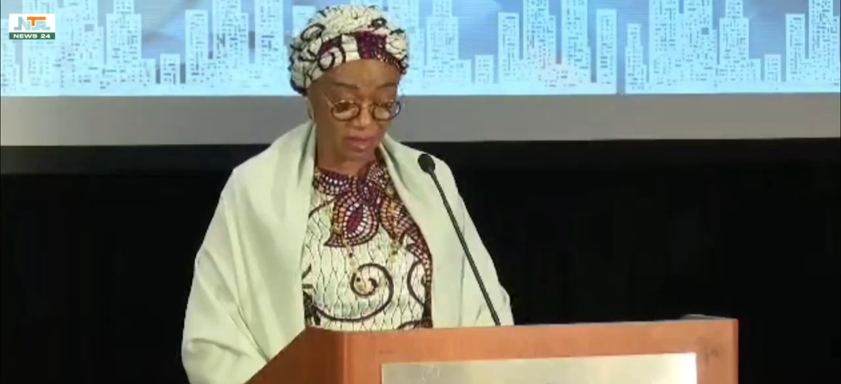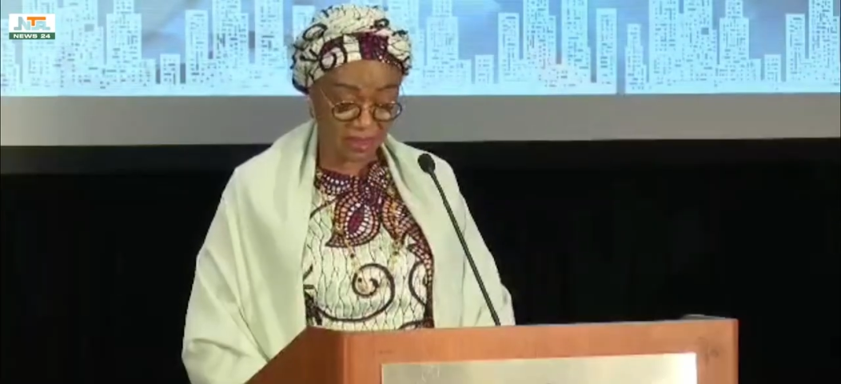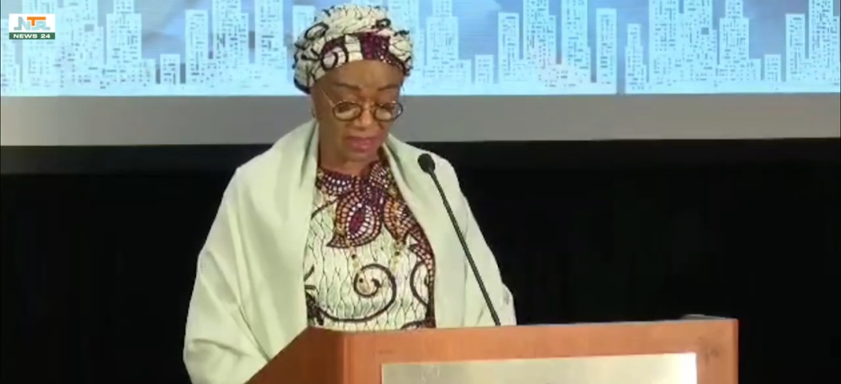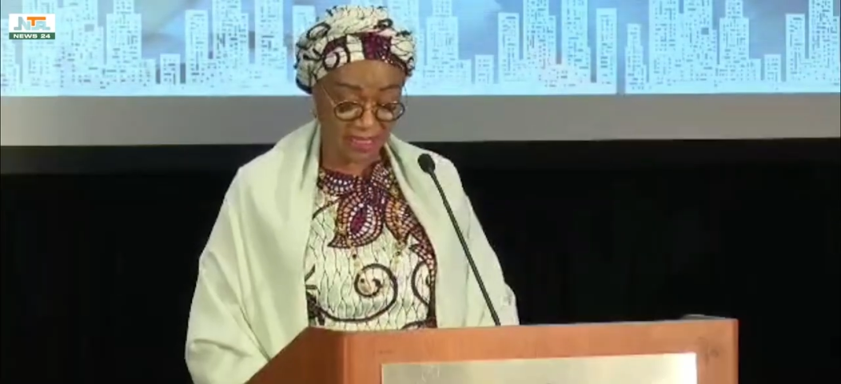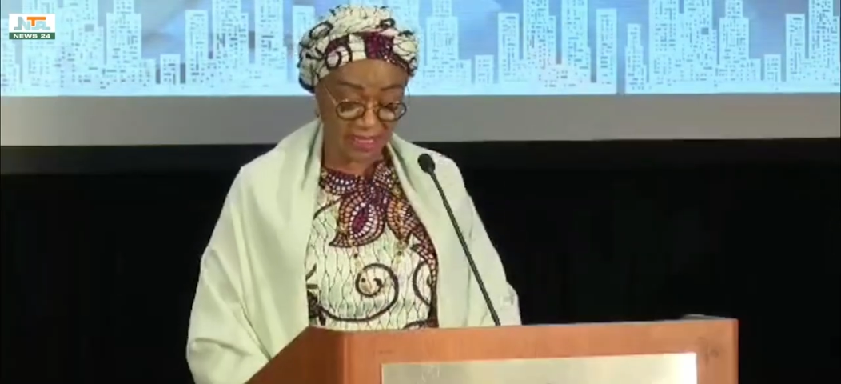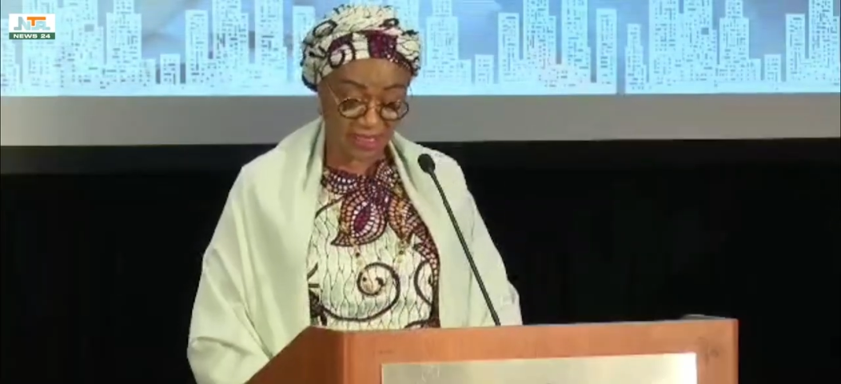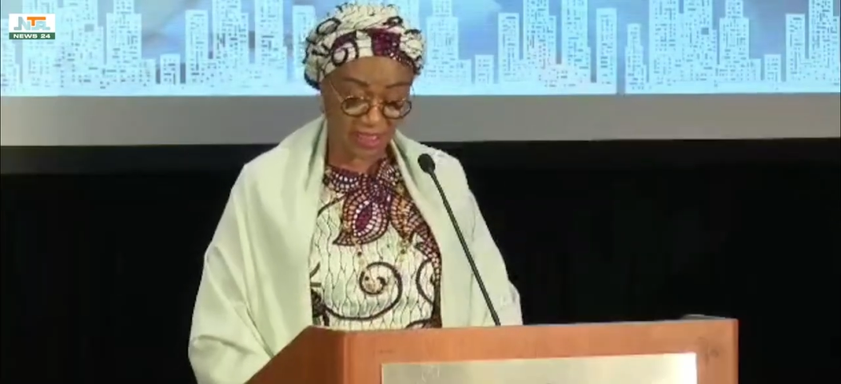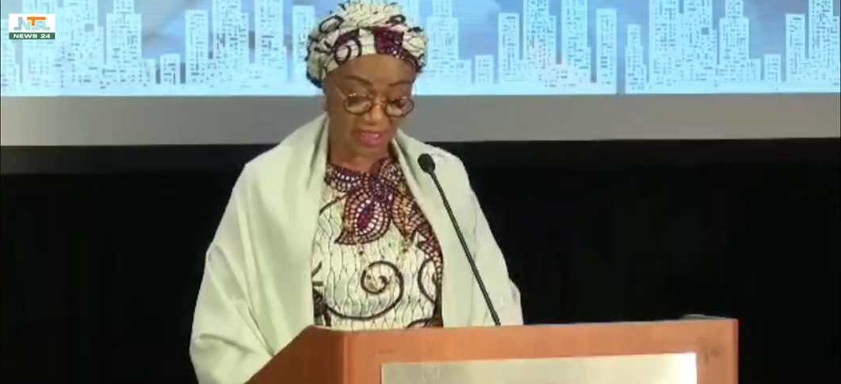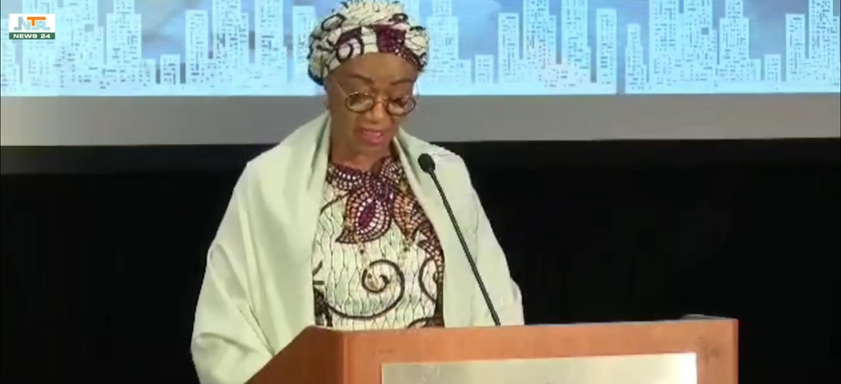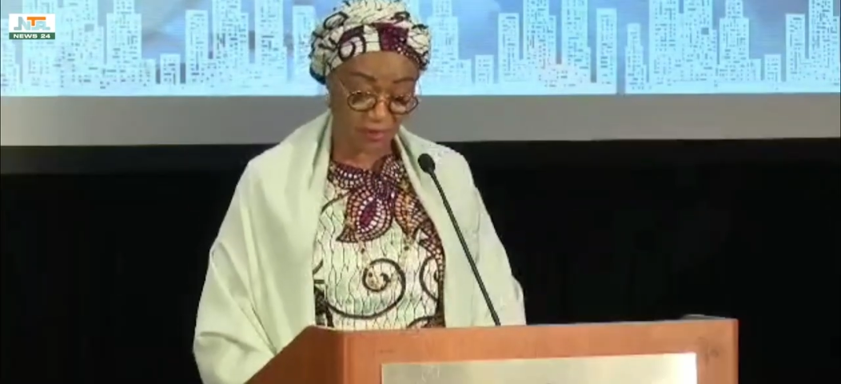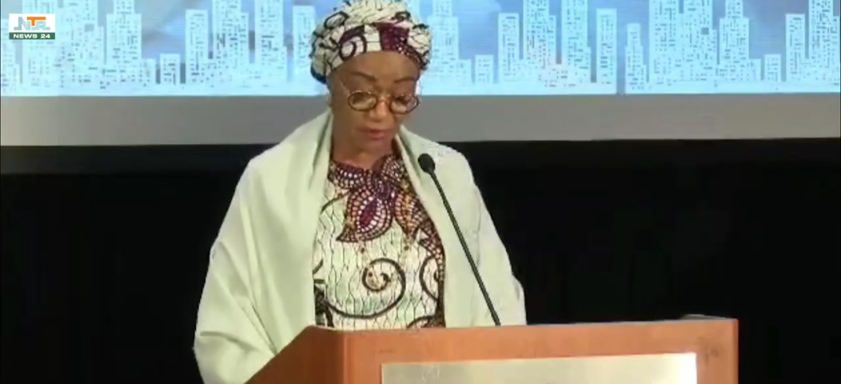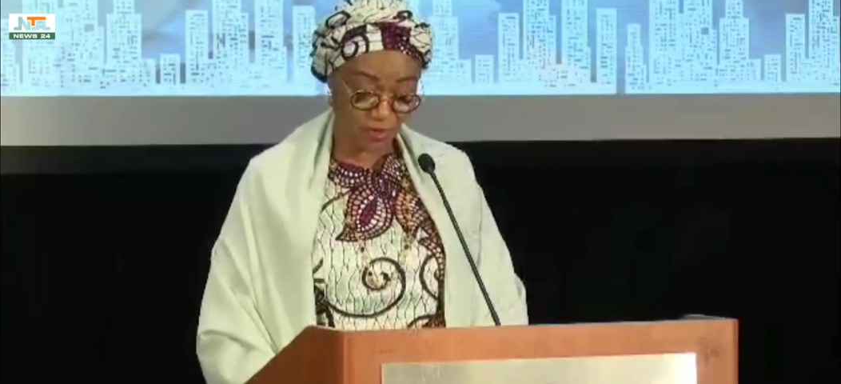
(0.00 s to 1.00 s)
on the
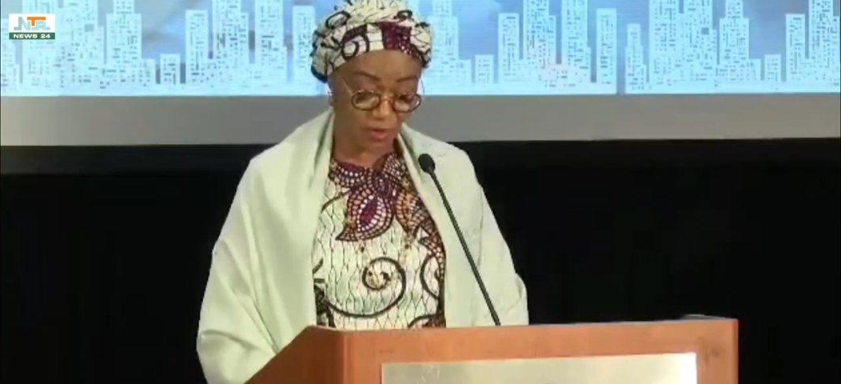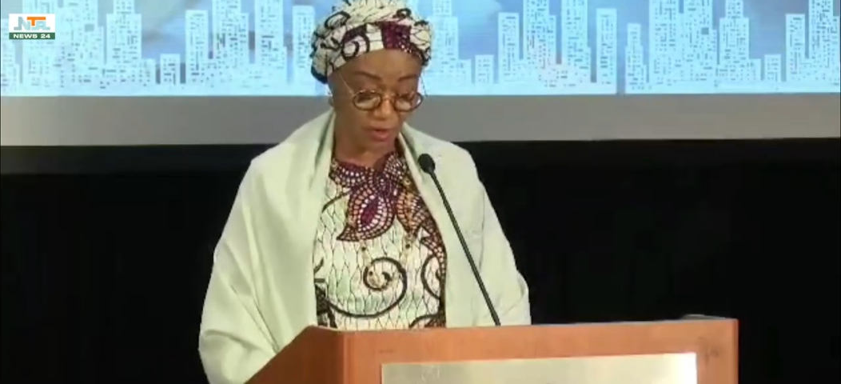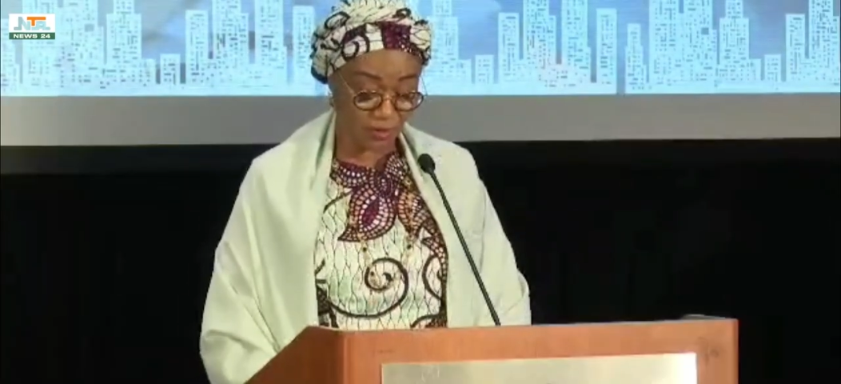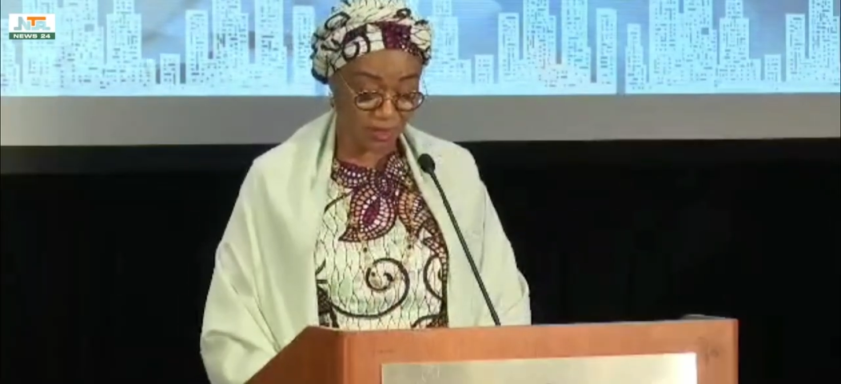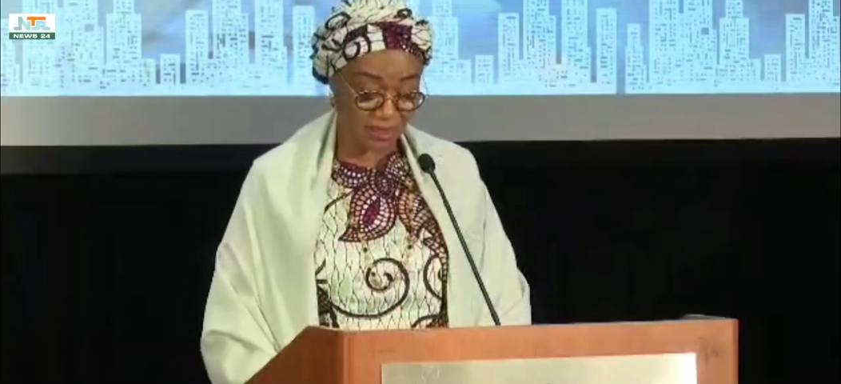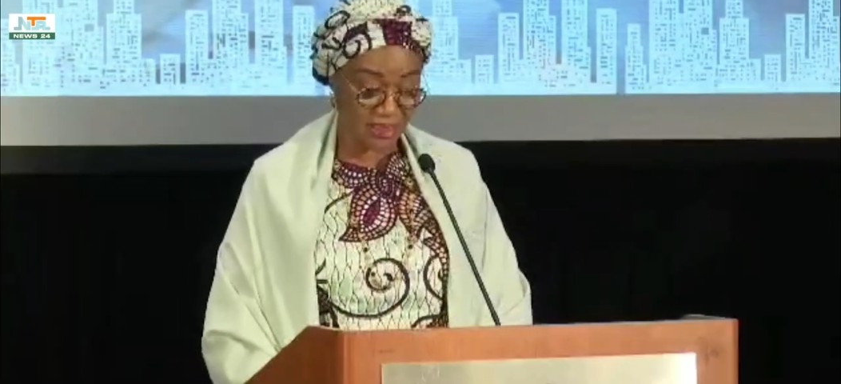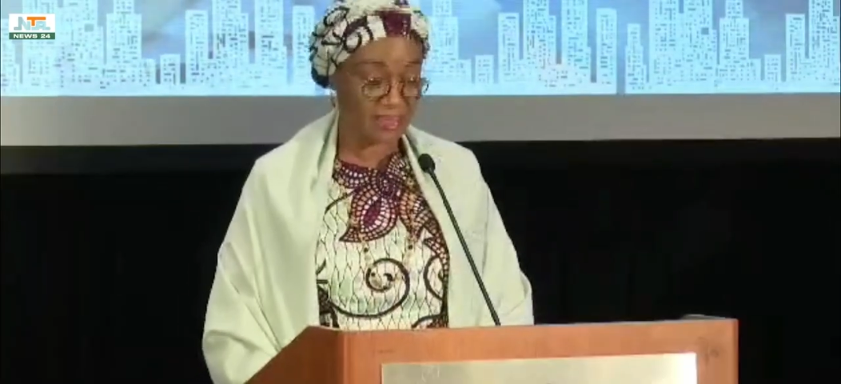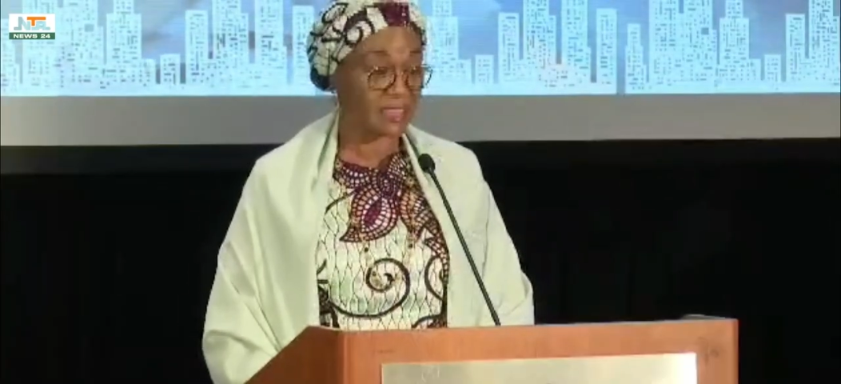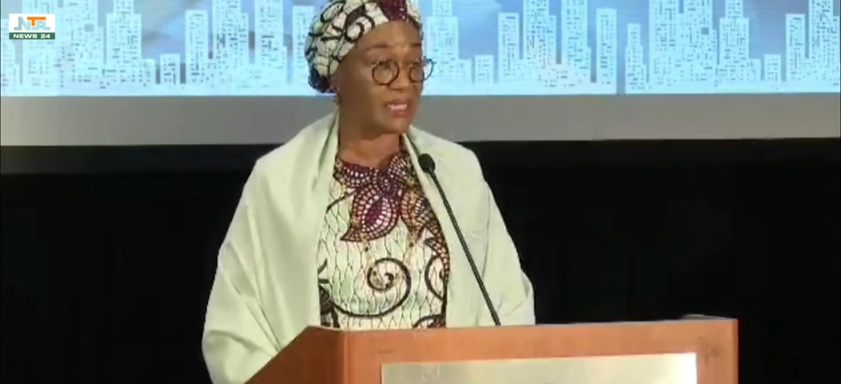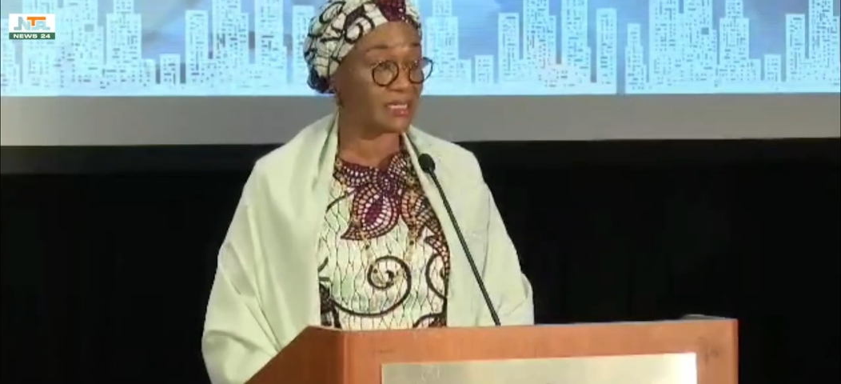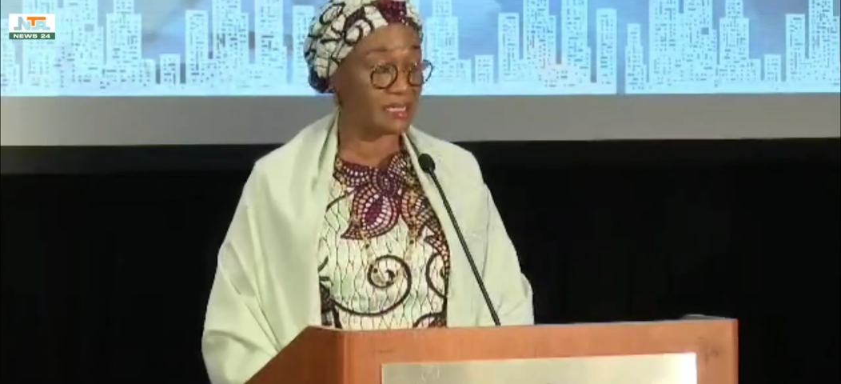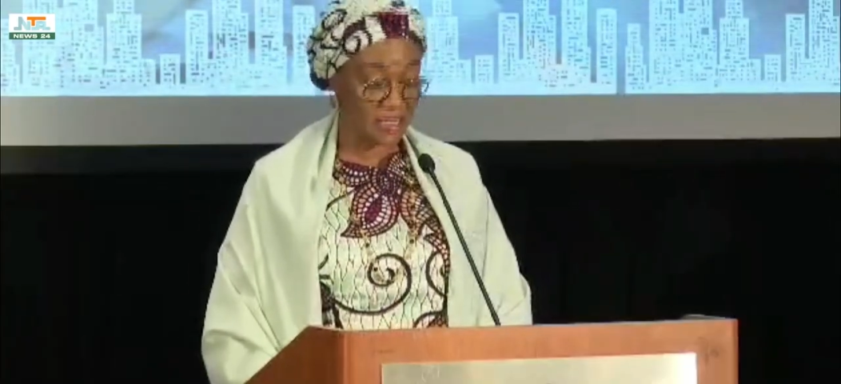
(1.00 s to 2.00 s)
dangers of drug
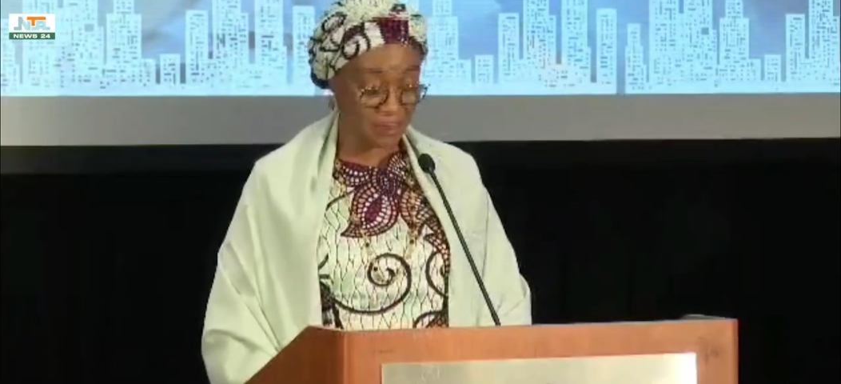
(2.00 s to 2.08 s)
resistant